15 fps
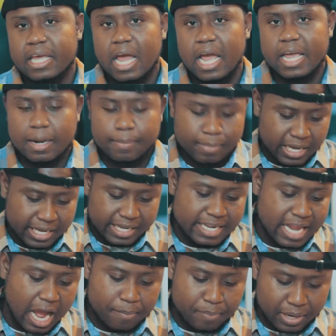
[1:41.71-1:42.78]
and I'm looking
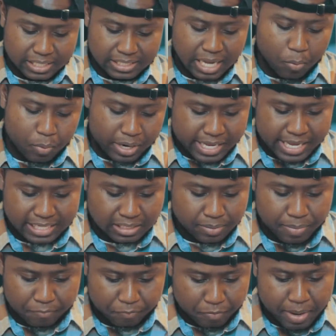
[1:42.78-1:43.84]
down because I want to get
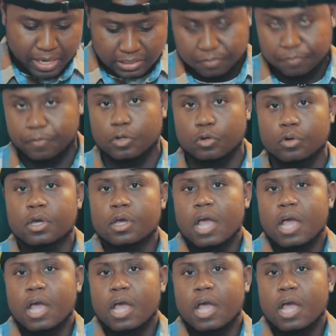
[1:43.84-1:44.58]
some information for you.